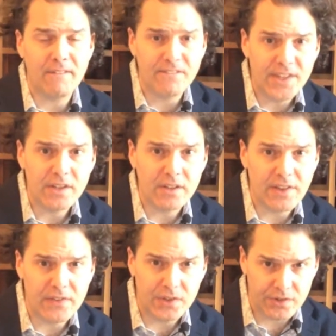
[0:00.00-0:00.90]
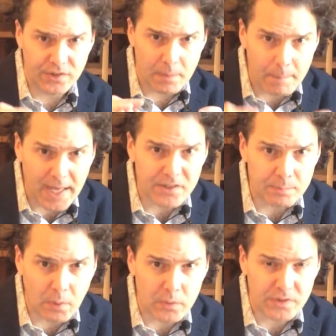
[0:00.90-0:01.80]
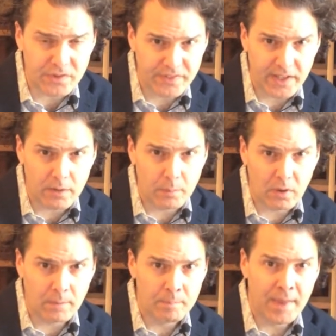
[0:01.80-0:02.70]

feel that this is the best bonus available.